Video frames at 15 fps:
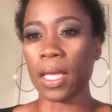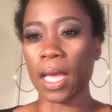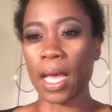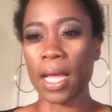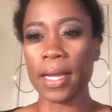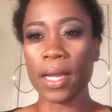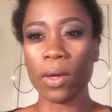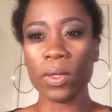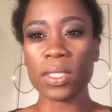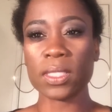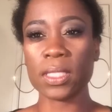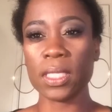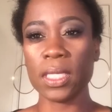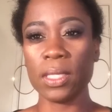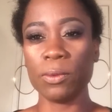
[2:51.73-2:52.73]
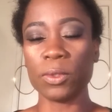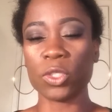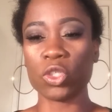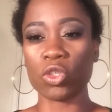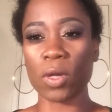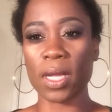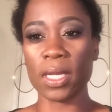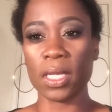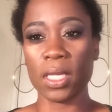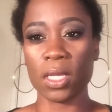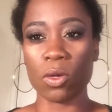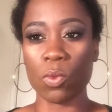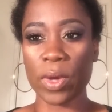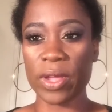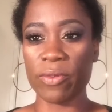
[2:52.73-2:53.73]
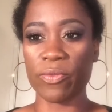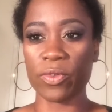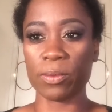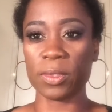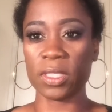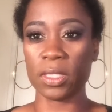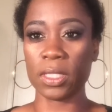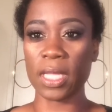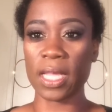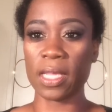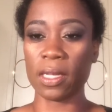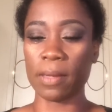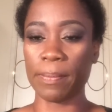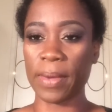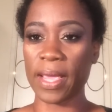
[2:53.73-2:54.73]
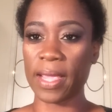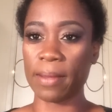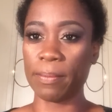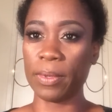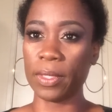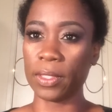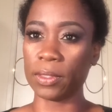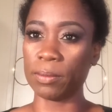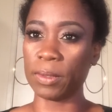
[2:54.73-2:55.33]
I noticed he was trying to get away from taking the pain pills,